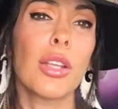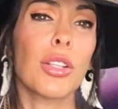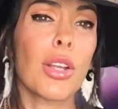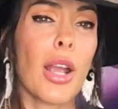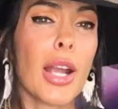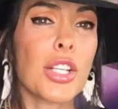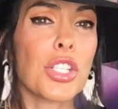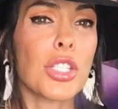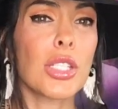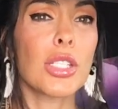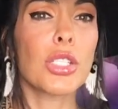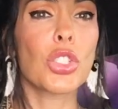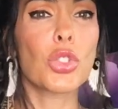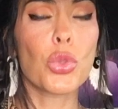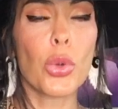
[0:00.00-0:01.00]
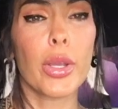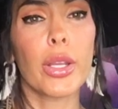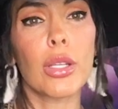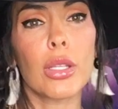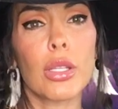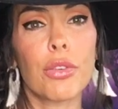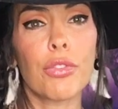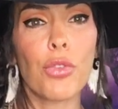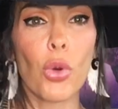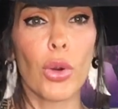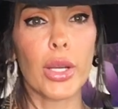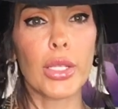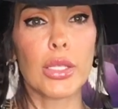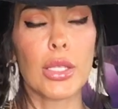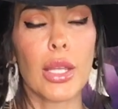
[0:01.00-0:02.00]
you're actually destroying the
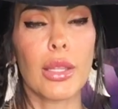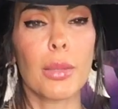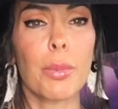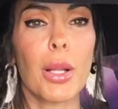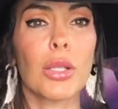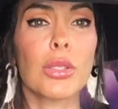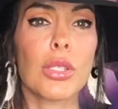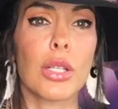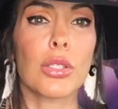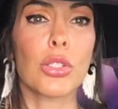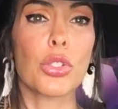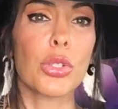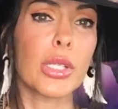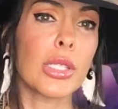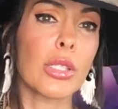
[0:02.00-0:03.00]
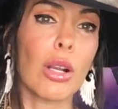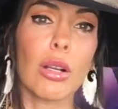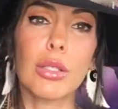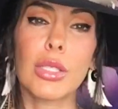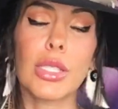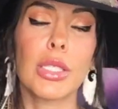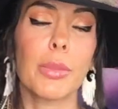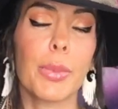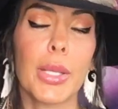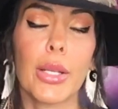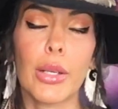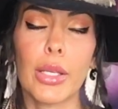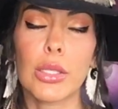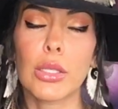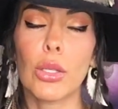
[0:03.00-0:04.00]
forest, and the Palo Santo trees are disappearing.